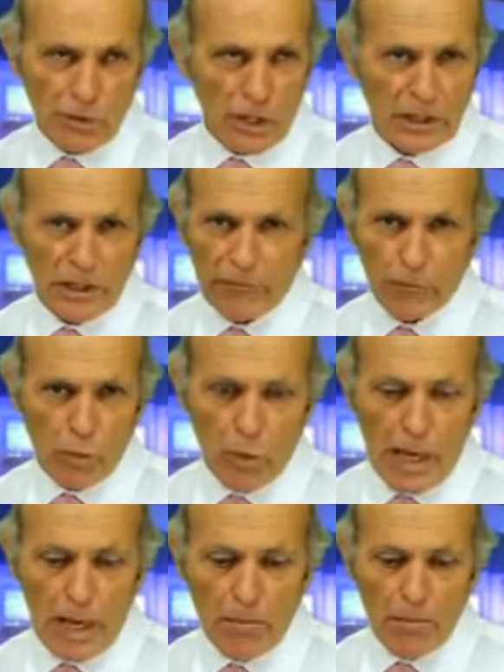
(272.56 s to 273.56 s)

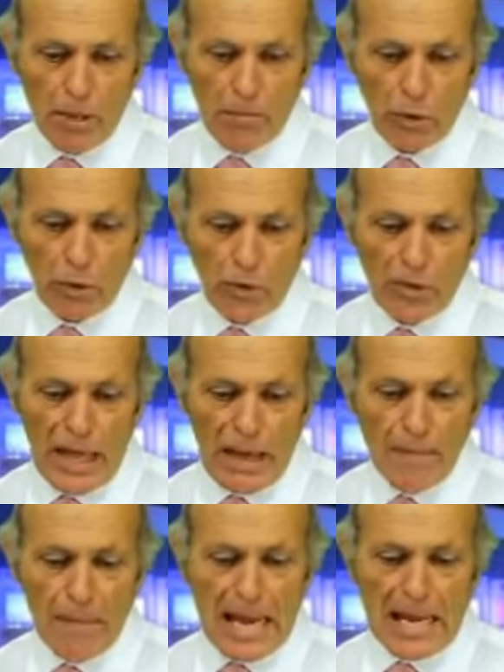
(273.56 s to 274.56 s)
left-wing people. They
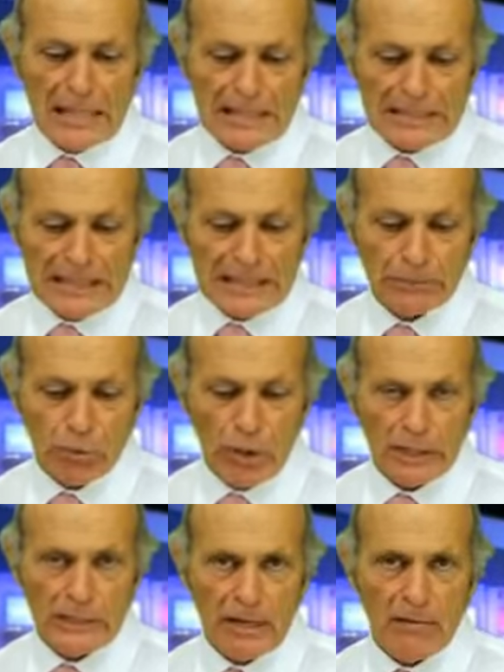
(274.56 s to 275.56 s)
made
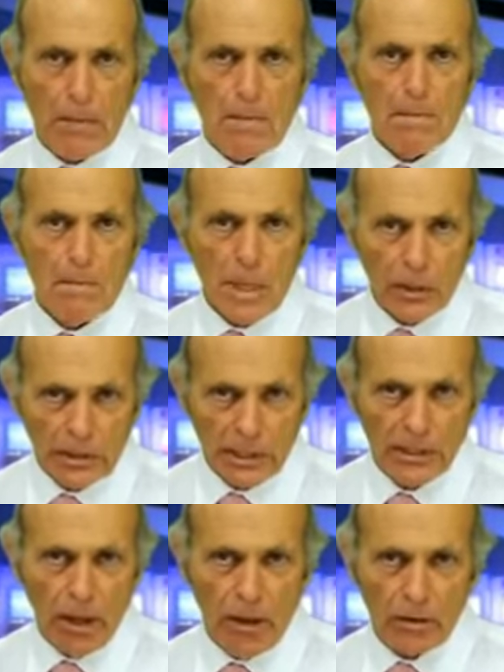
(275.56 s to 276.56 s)
$6.7
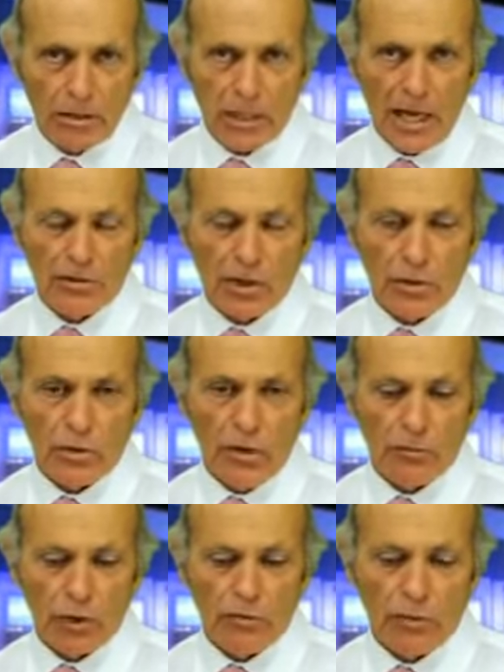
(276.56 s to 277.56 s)
billion last year in
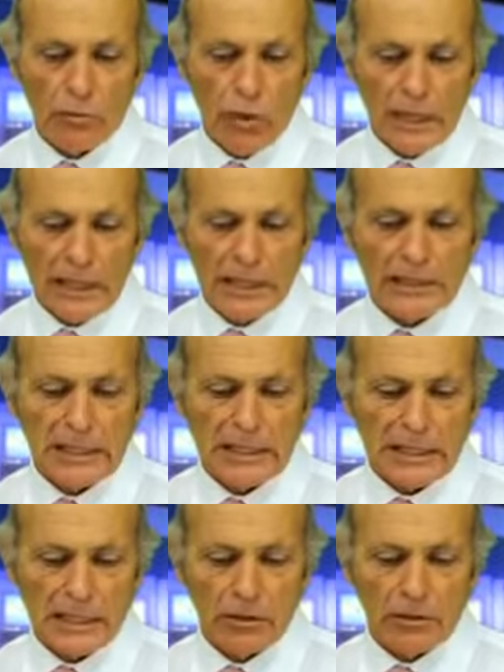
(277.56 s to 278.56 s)
revenue from running
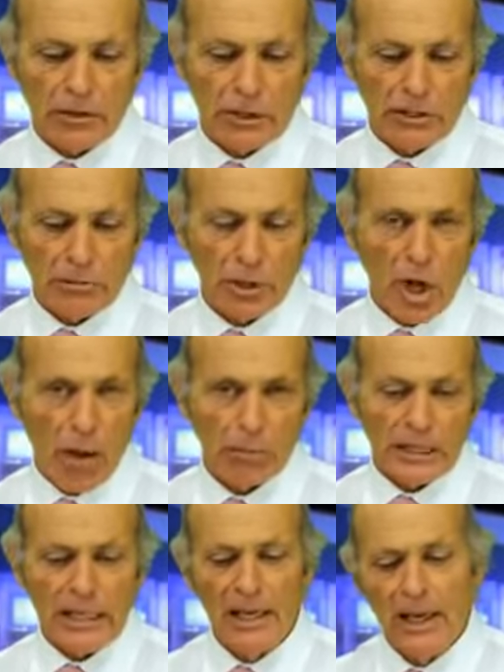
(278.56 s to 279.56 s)
casinos. It's a
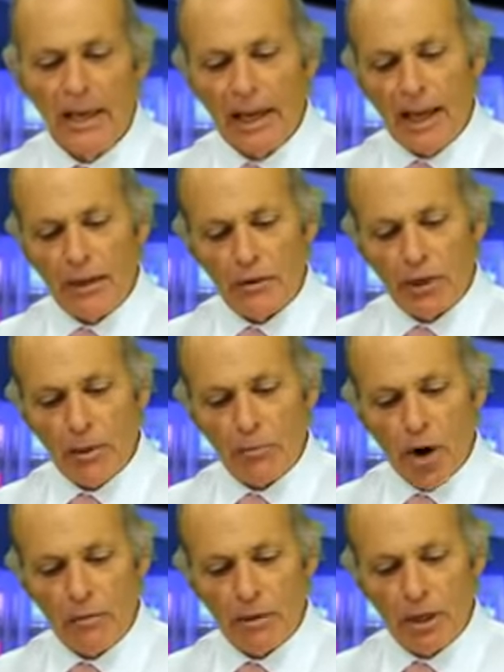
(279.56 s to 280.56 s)
monopoly, and their net
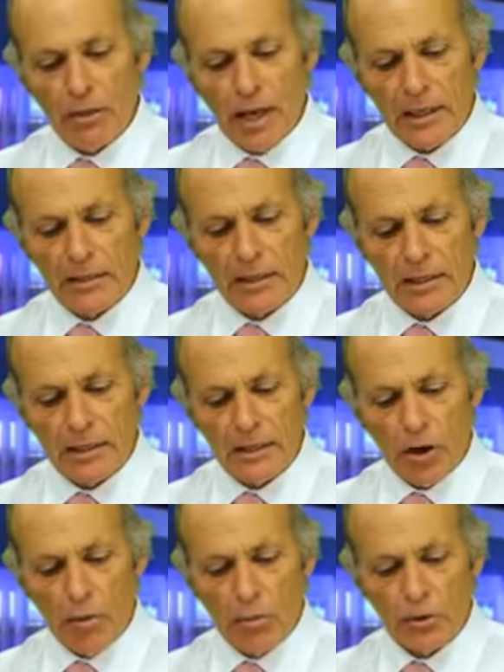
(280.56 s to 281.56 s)
profit out of that,
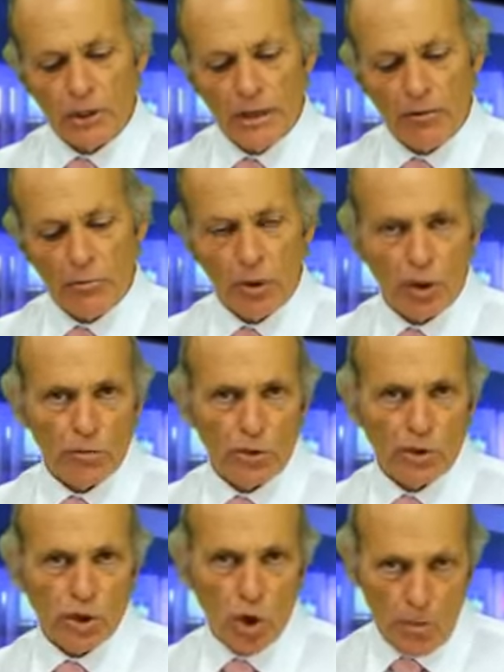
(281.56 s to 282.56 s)
almost $7 billion,
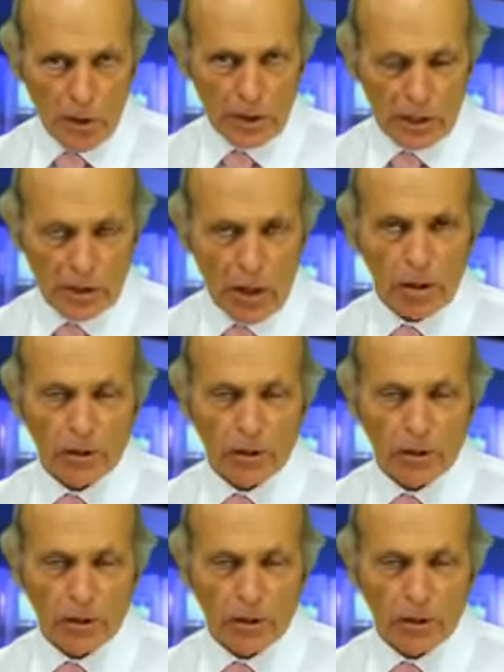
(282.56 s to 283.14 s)
was $2 billion.